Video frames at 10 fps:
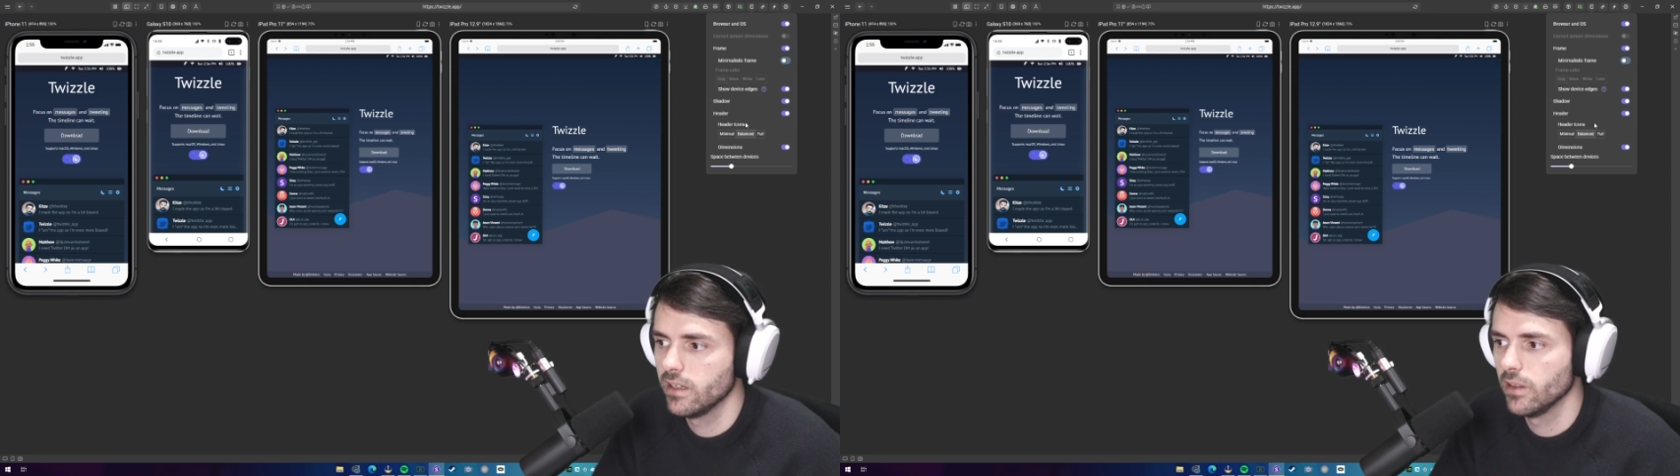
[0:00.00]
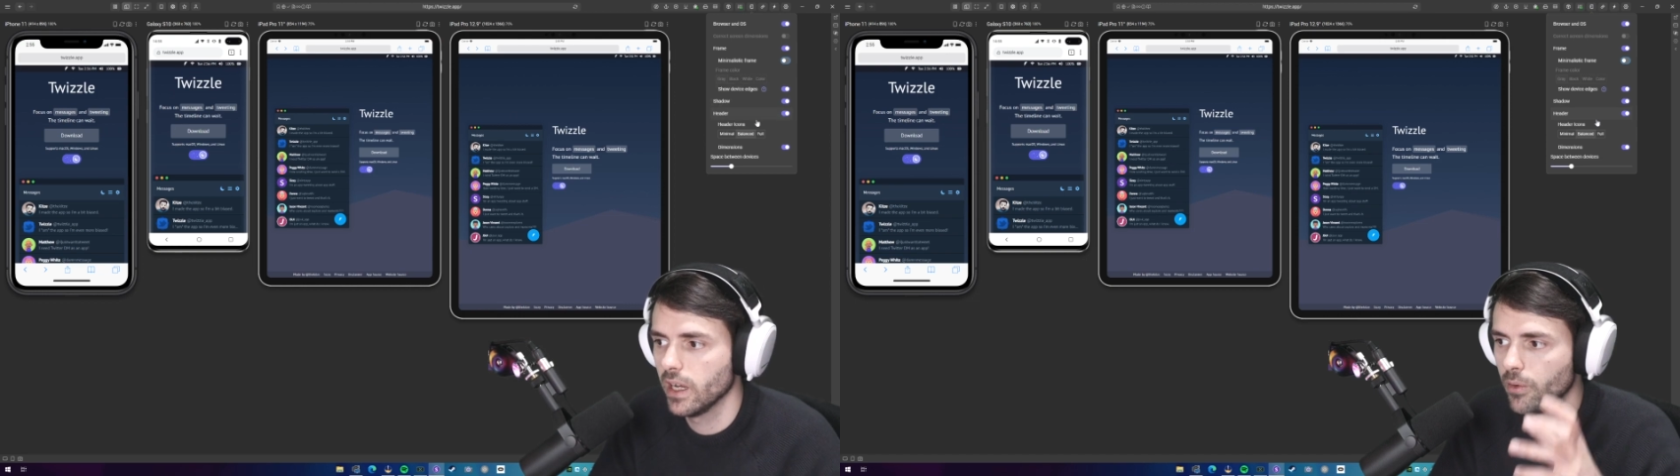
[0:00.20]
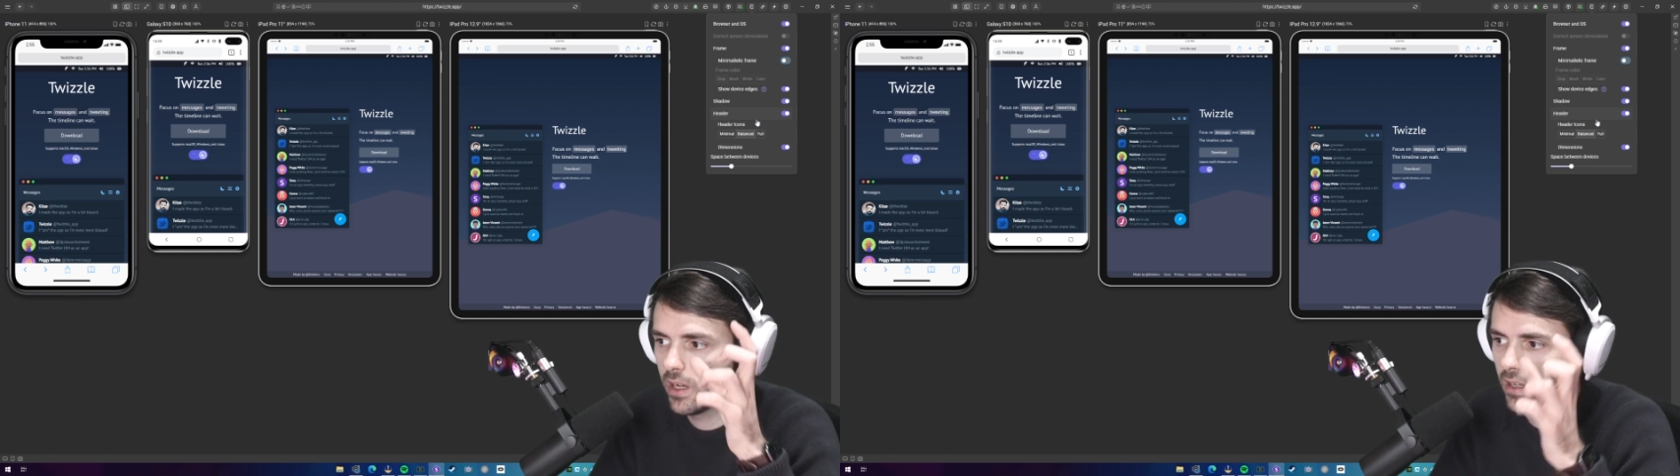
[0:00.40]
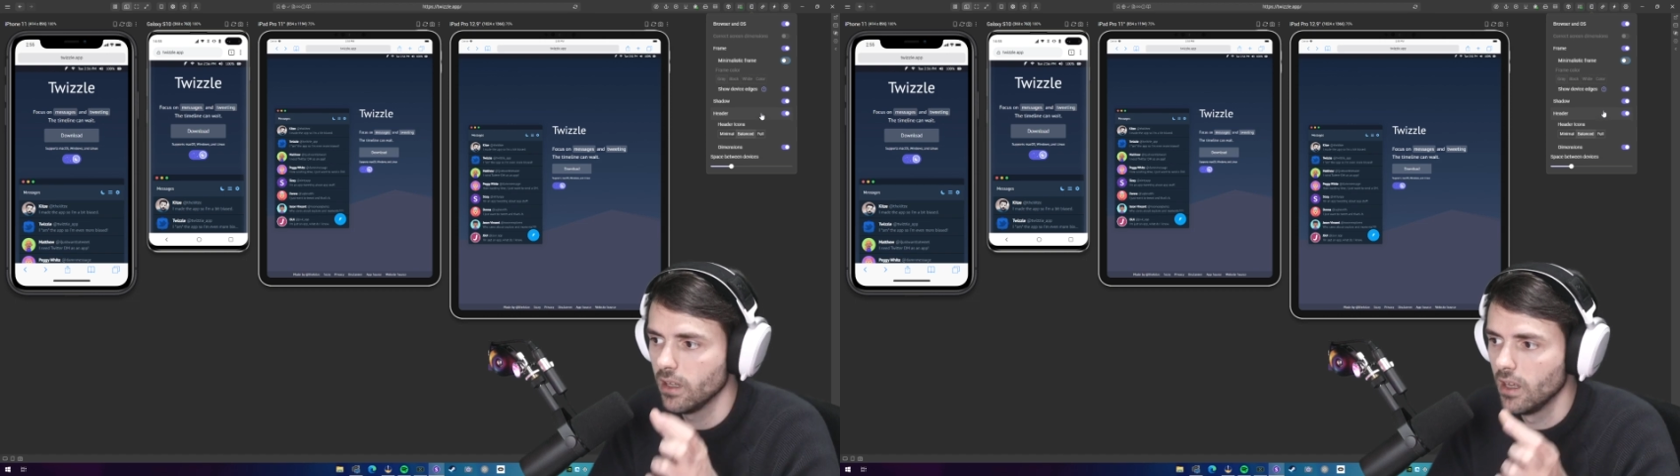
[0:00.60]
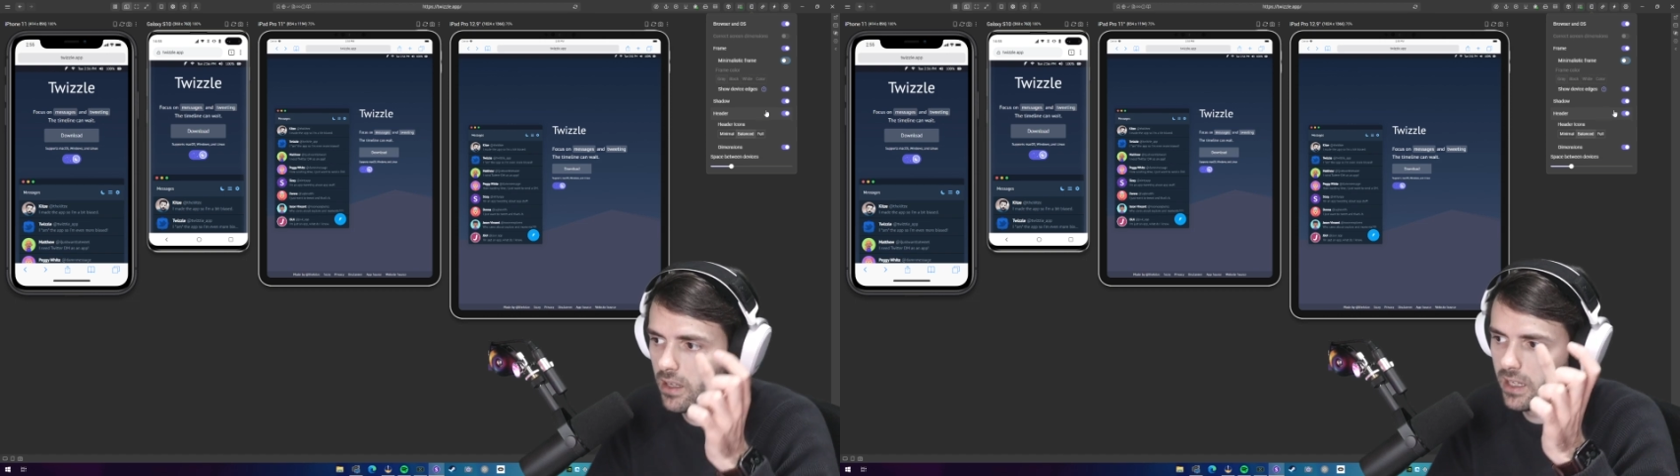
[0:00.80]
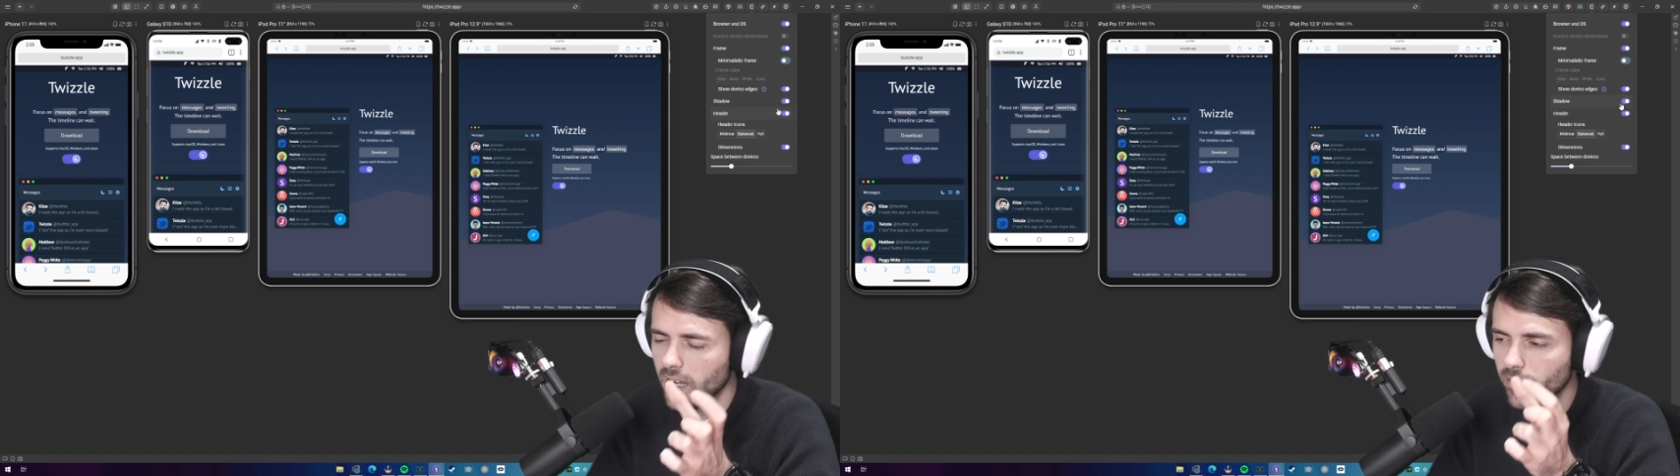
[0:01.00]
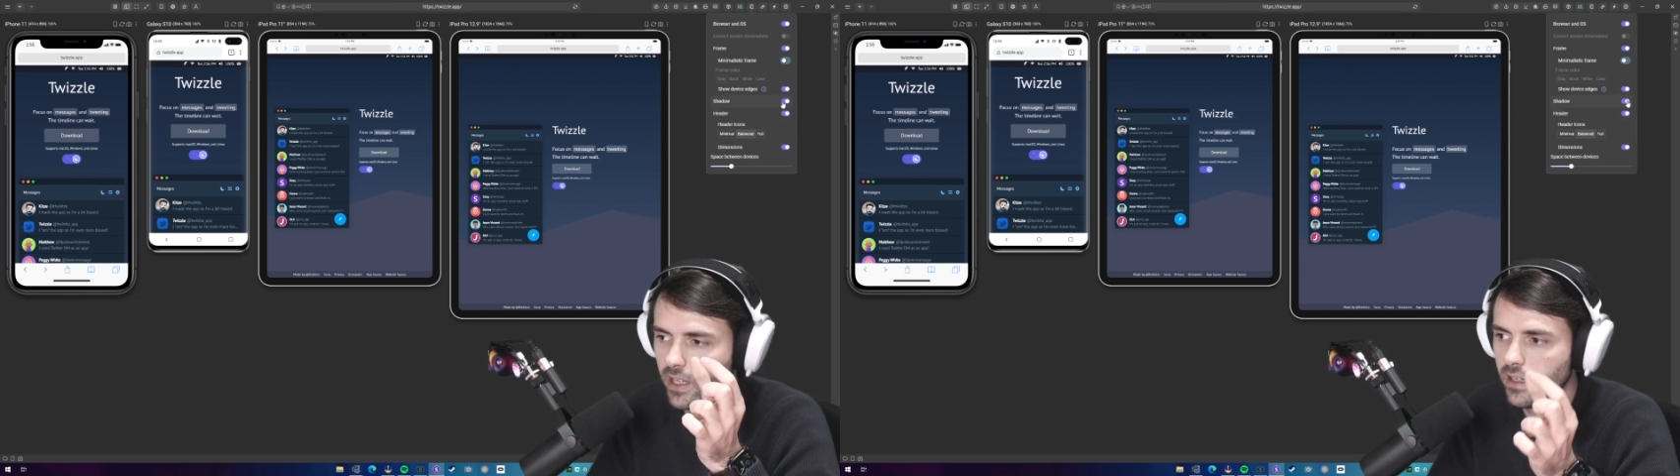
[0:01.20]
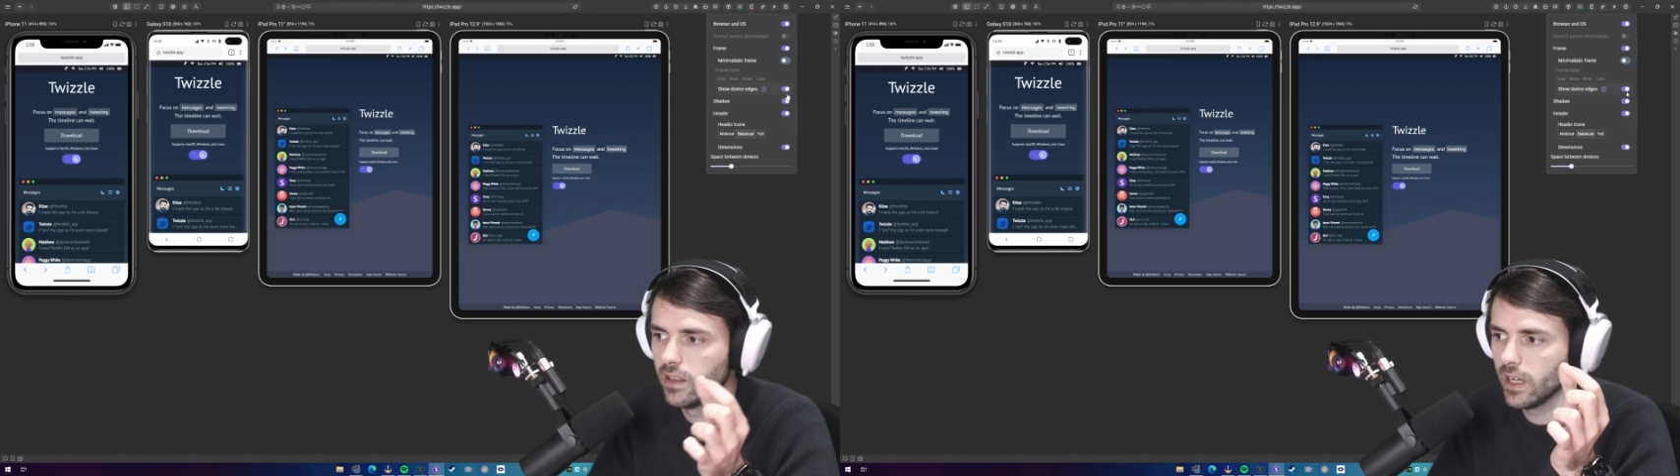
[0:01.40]

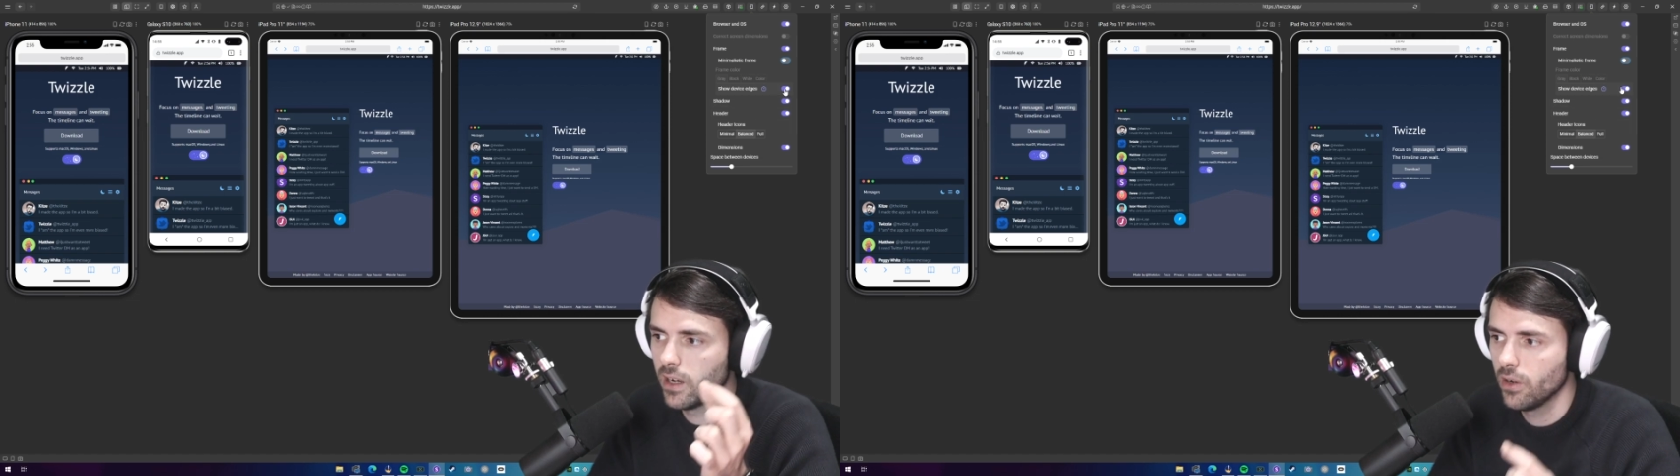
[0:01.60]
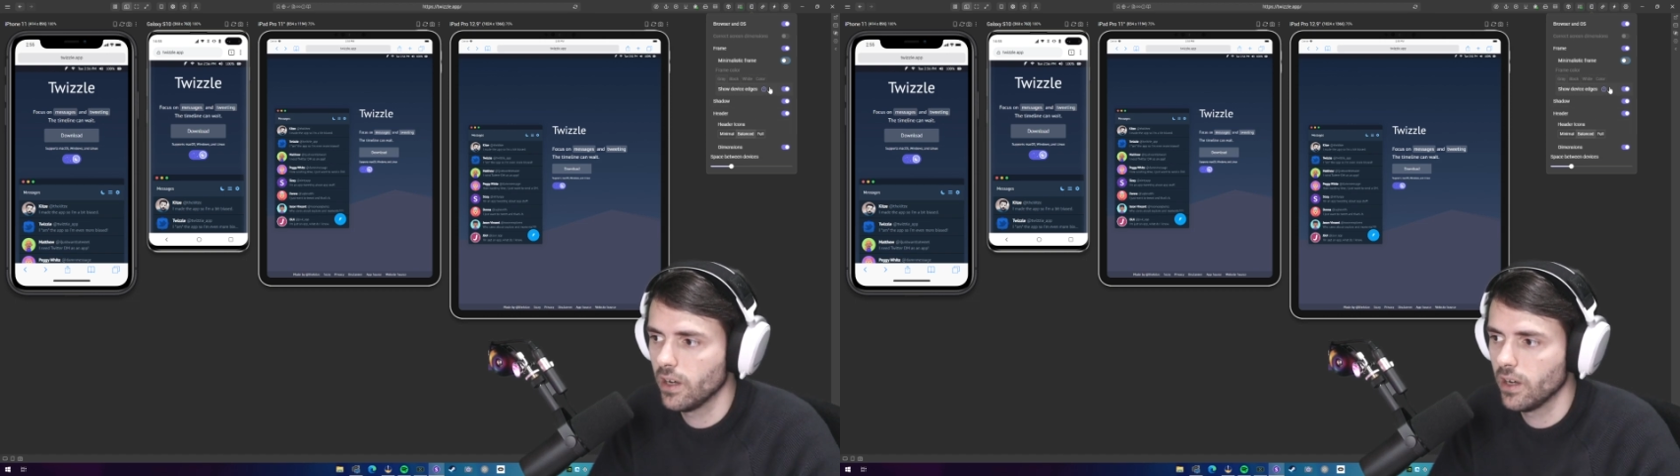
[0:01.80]
glare